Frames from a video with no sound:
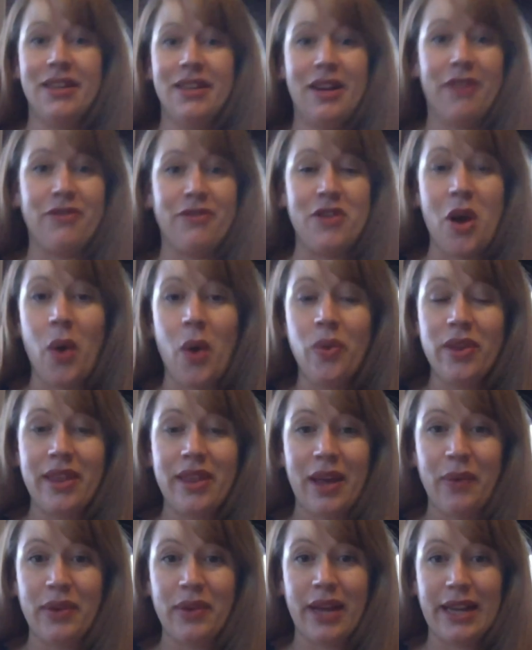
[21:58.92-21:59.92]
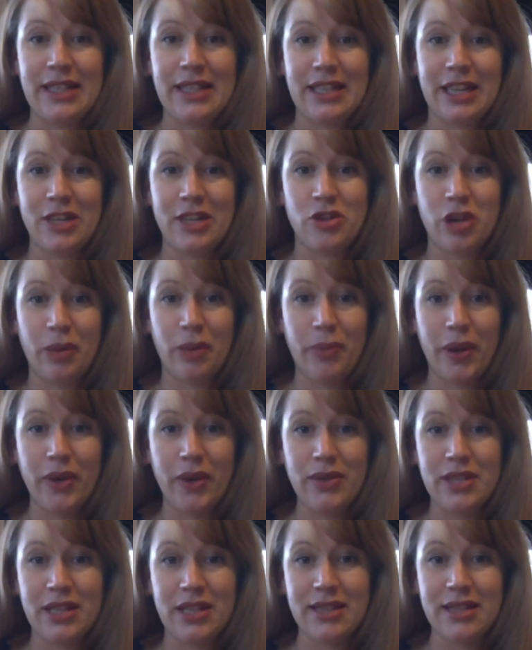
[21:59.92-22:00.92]
note that they would like to contribute
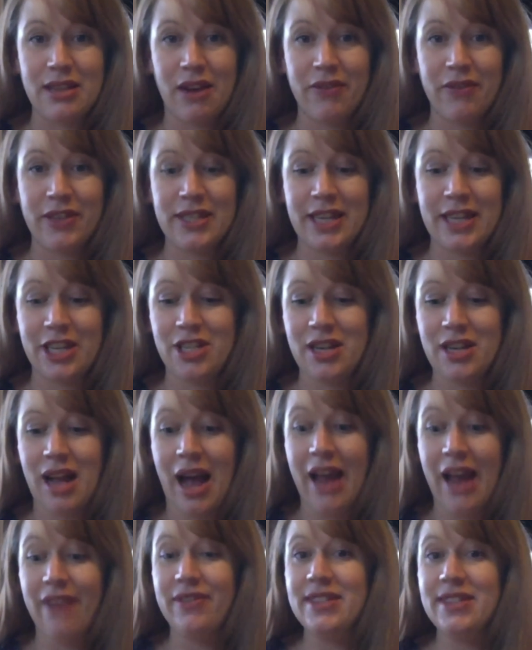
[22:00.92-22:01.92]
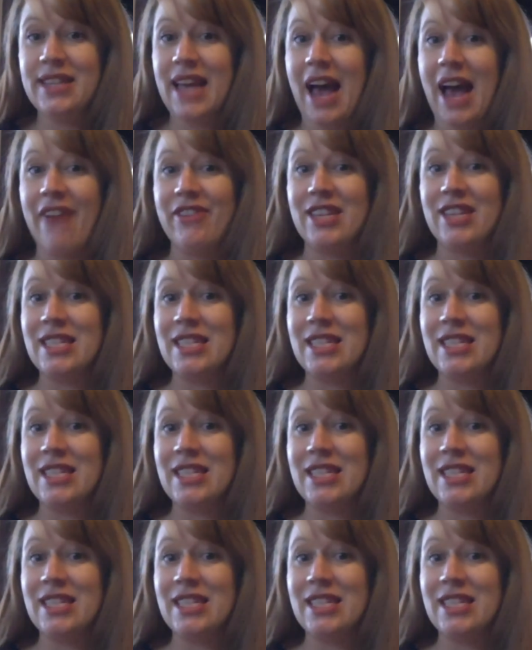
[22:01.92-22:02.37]
to this conversation. I obviously haven't